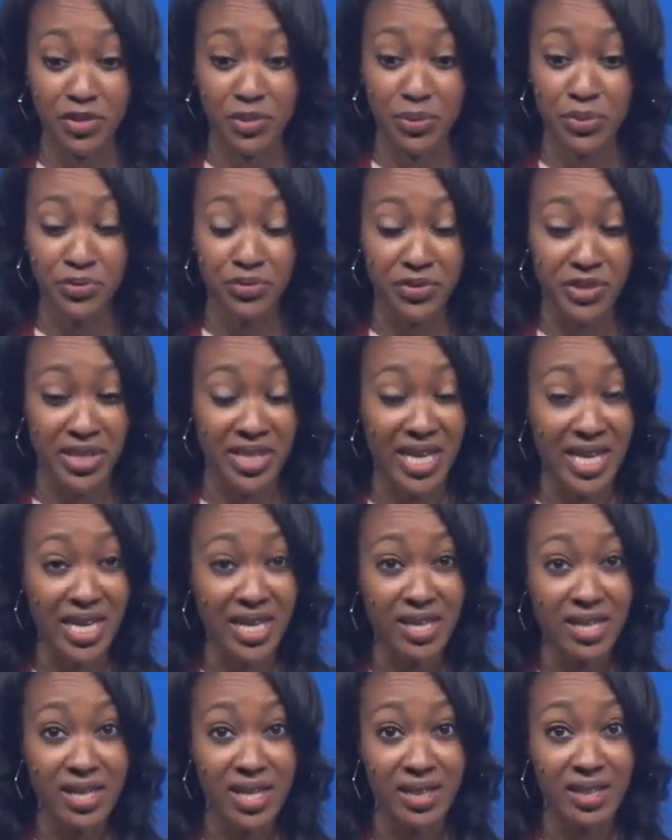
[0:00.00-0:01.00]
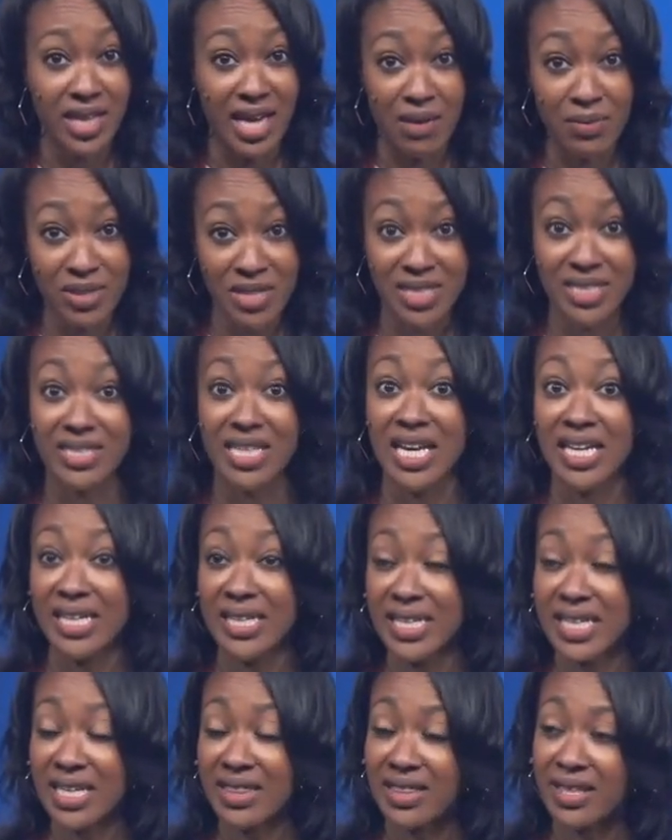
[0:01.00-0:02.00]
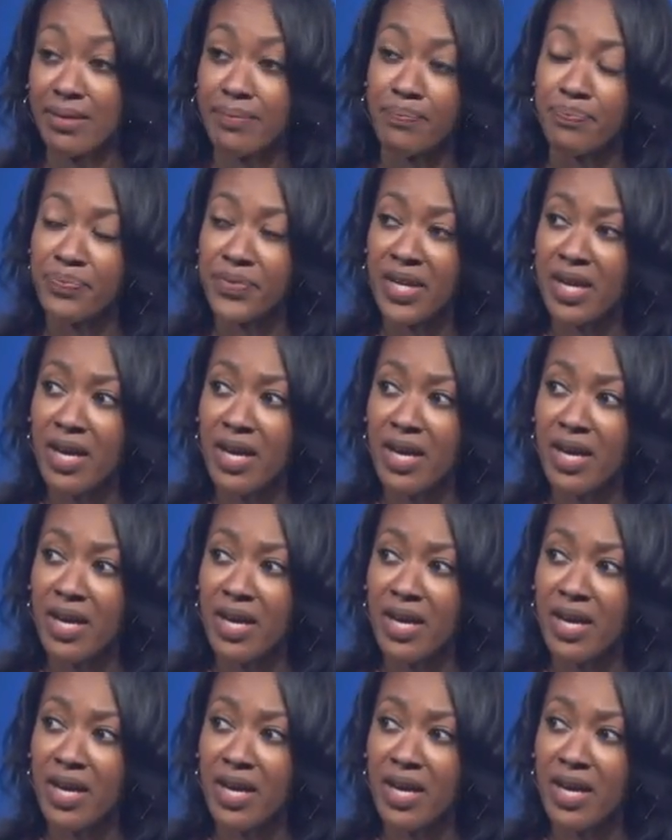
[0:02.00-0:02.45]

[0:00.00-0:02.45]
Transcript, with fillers: through for the candy. I, I was excited to get them.